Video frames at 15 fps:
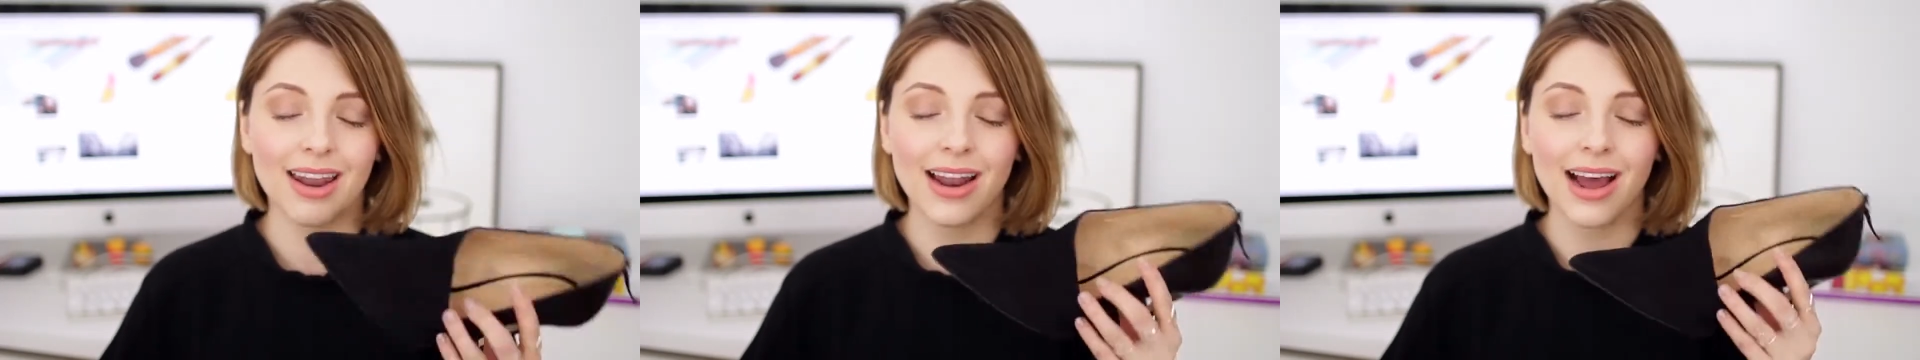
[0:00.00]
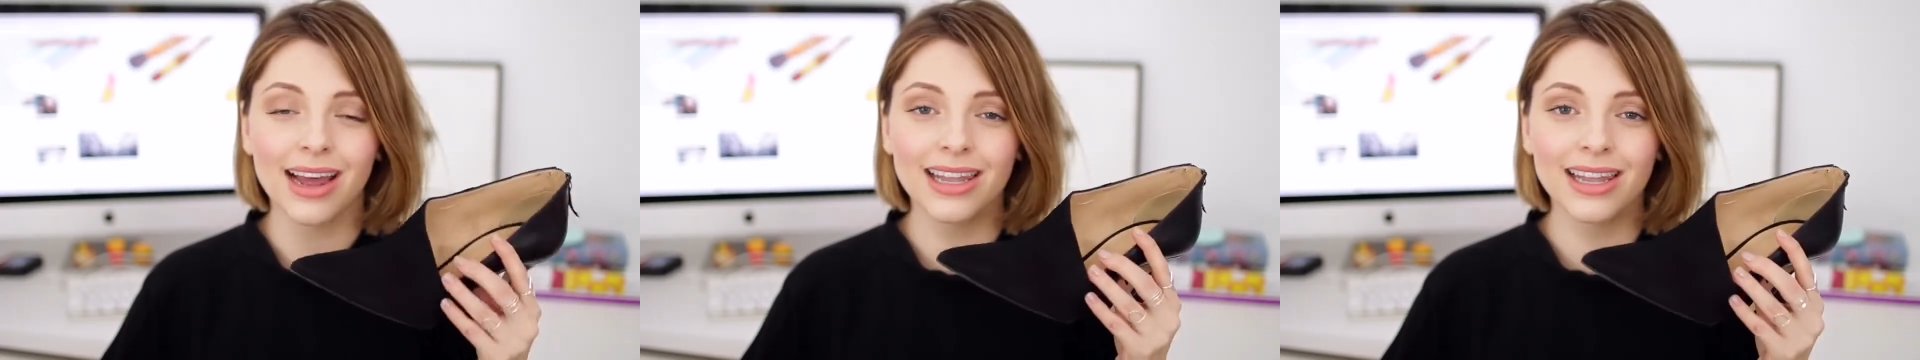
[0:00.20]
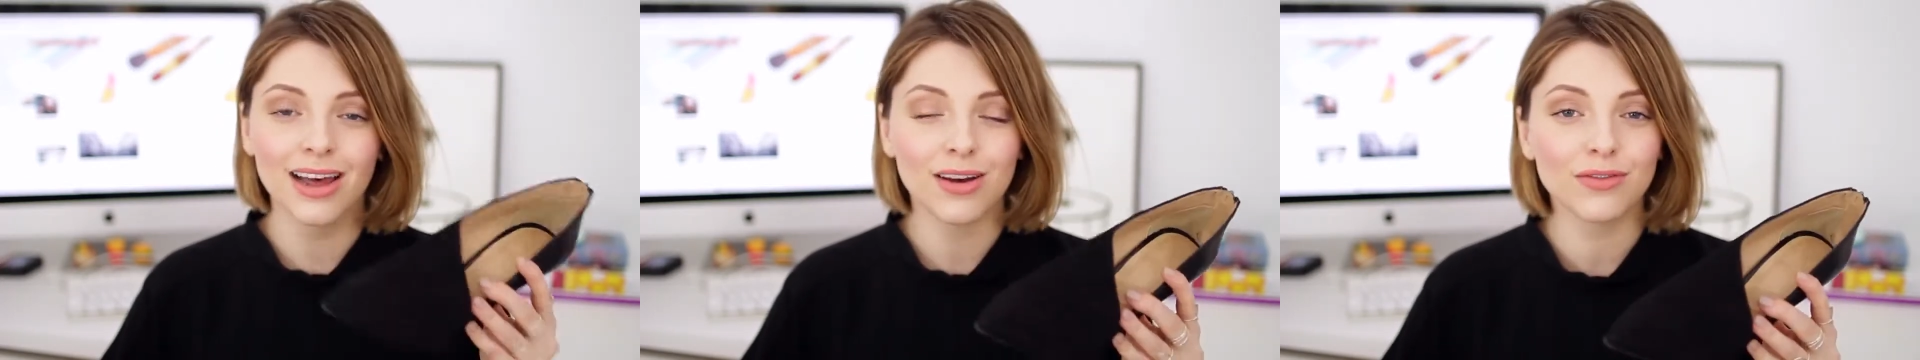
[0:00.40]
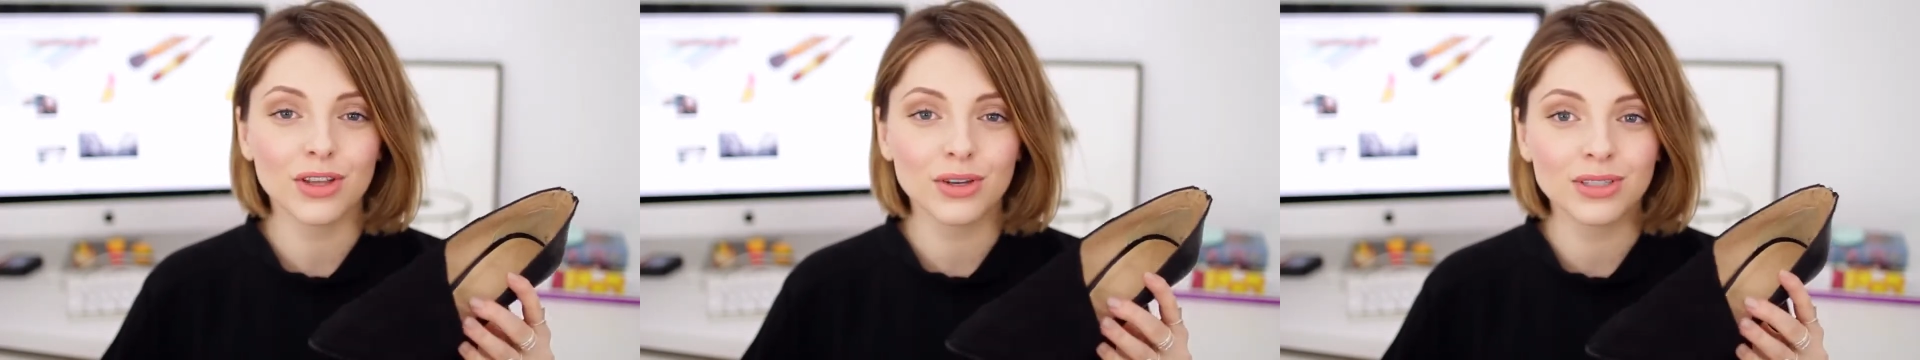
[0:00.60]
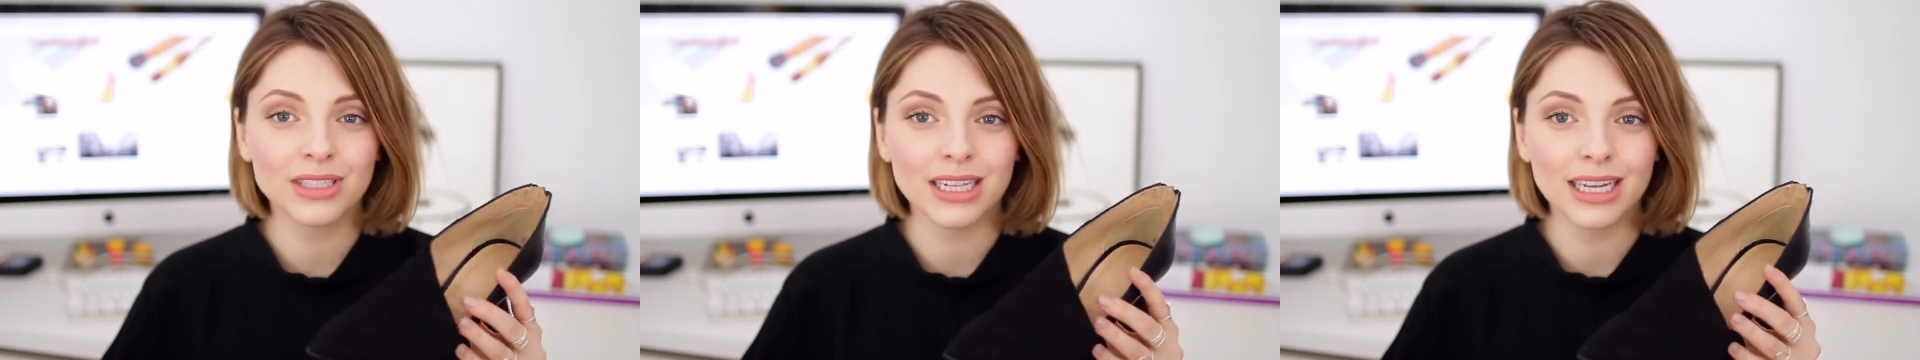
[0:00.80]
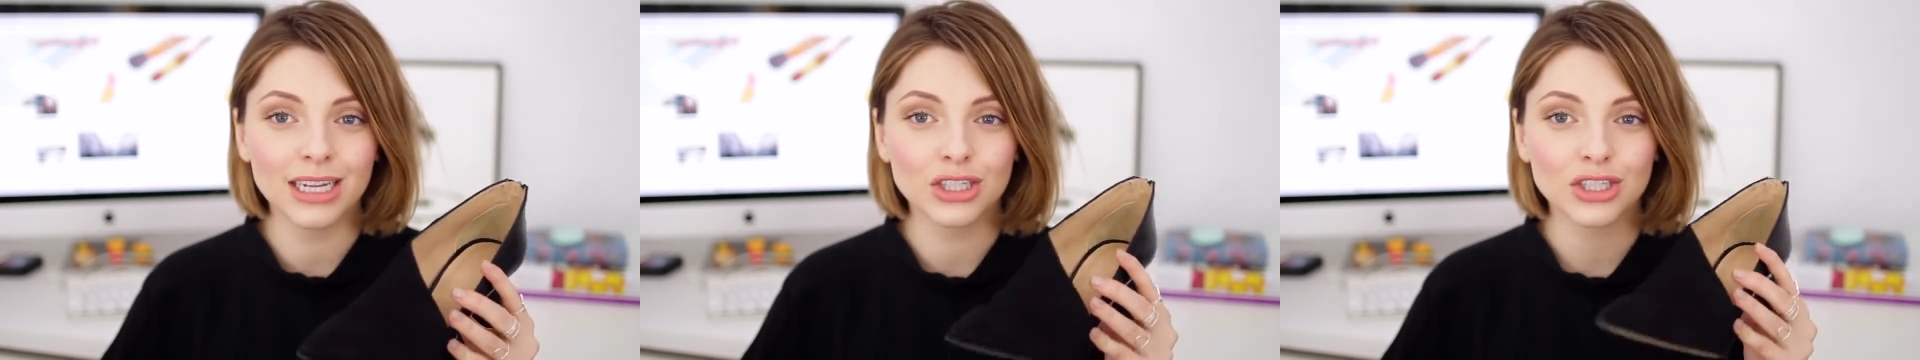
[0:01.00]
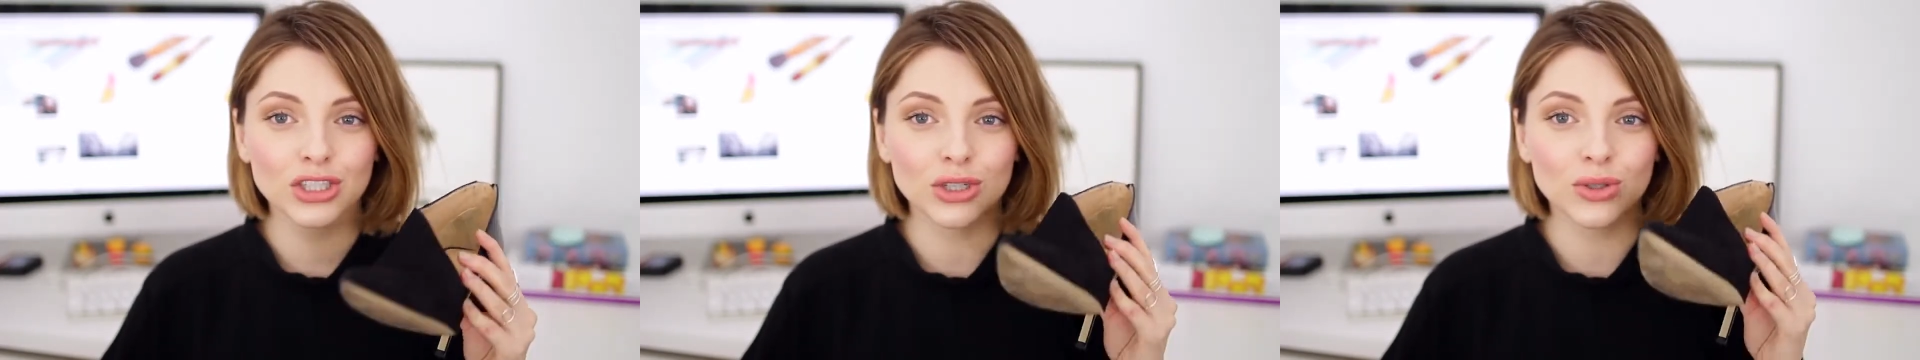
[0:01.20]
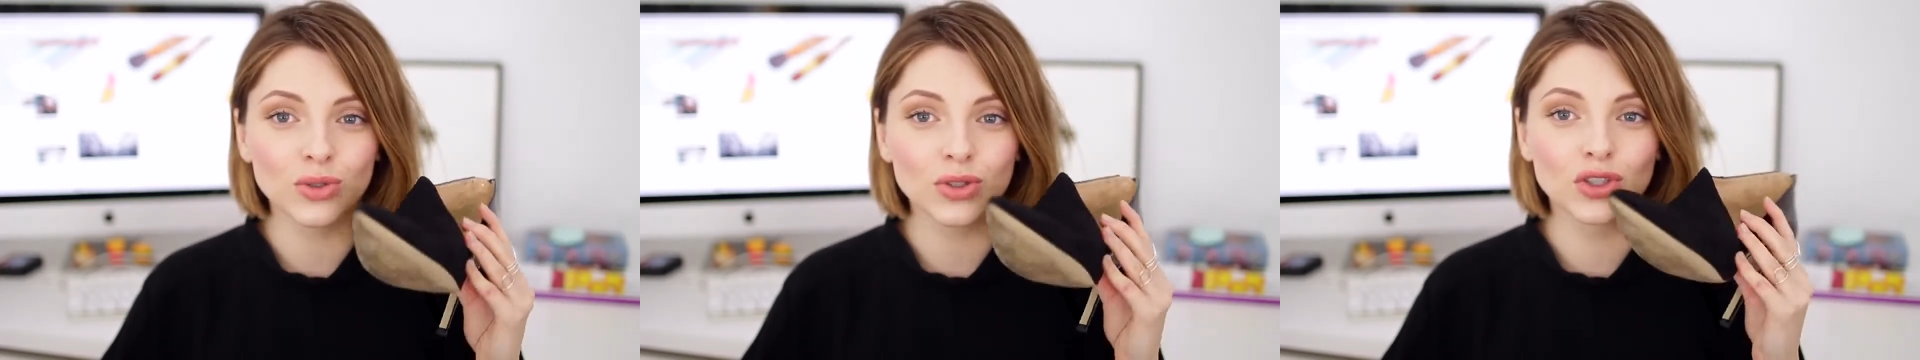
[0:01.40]
And I love those Celine
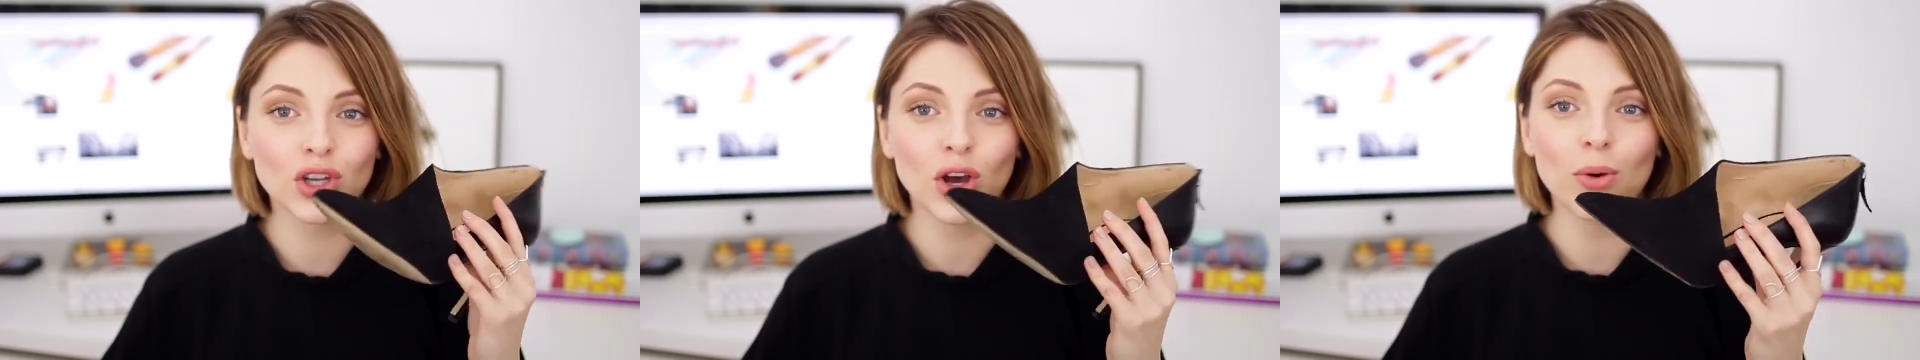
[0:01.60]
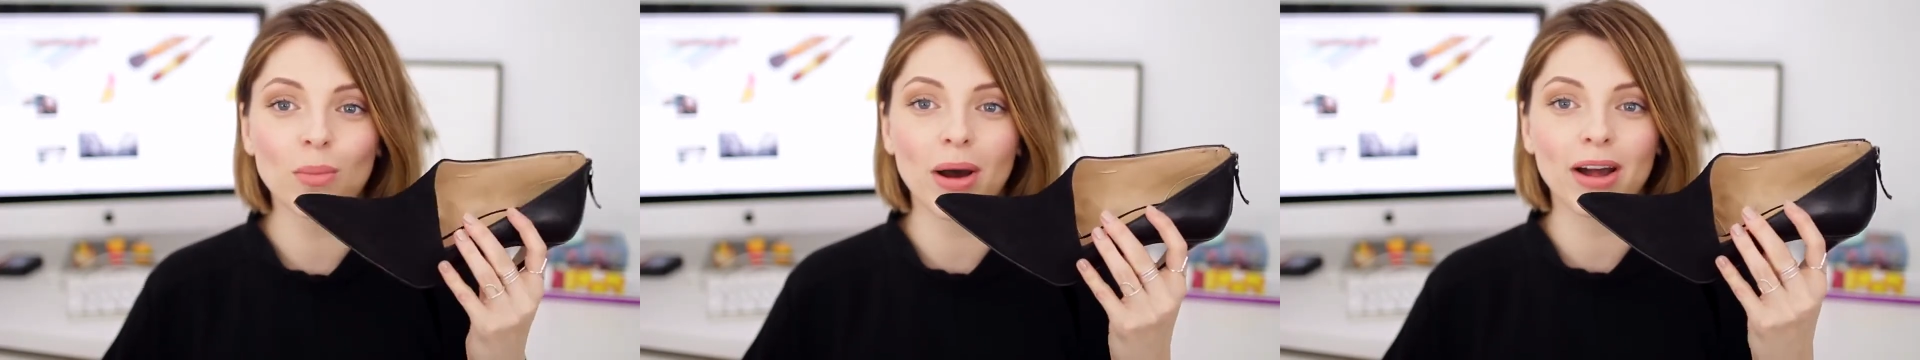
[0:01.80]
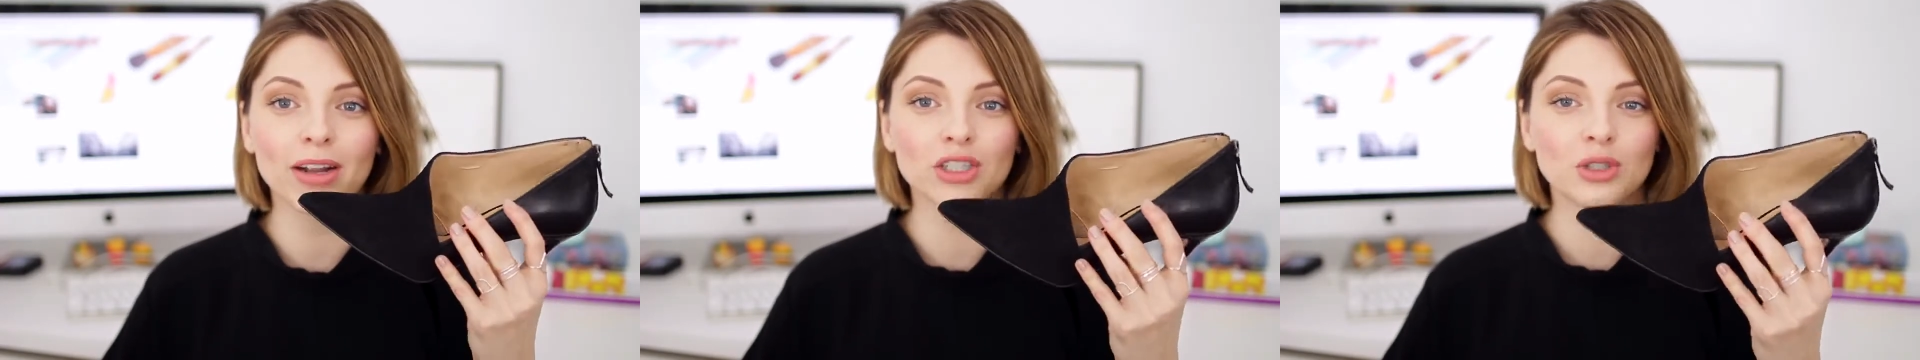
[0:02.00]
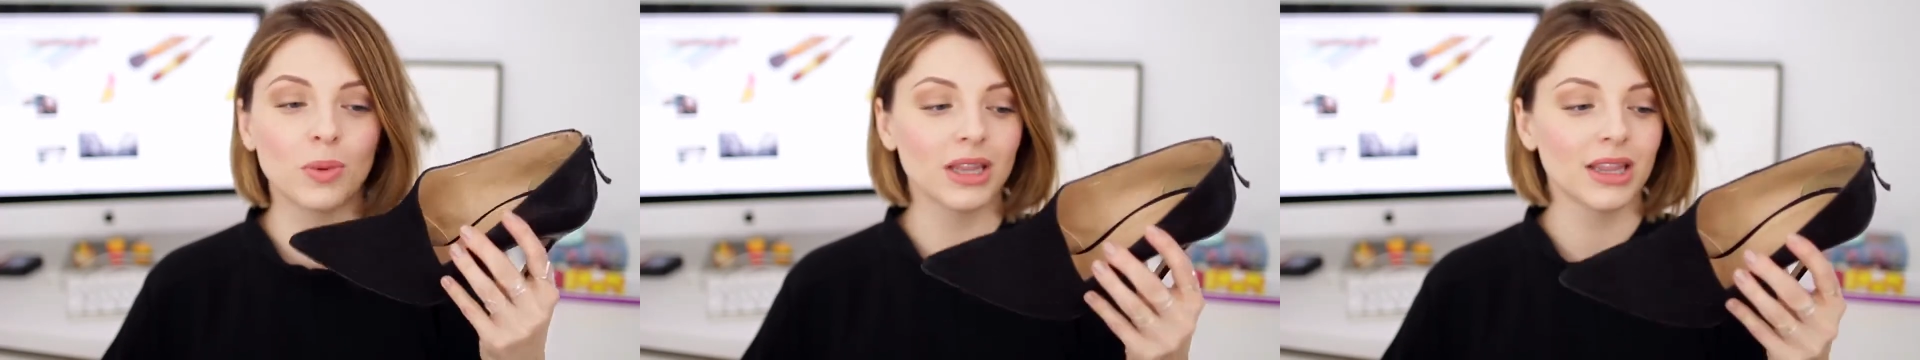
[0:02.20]
shoes so much,